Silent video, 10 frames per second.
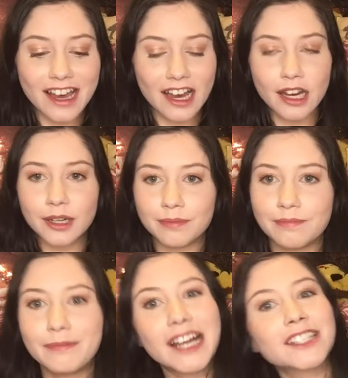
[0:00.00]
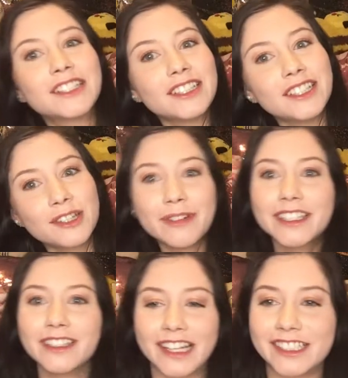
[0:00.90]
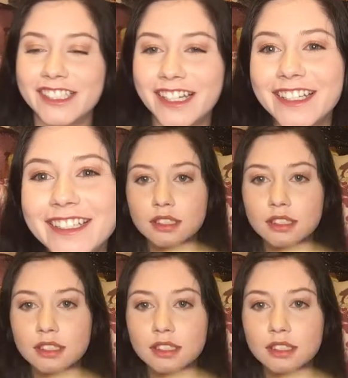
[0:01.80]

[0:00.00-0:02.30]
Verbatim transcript: Um, back to the wig collection.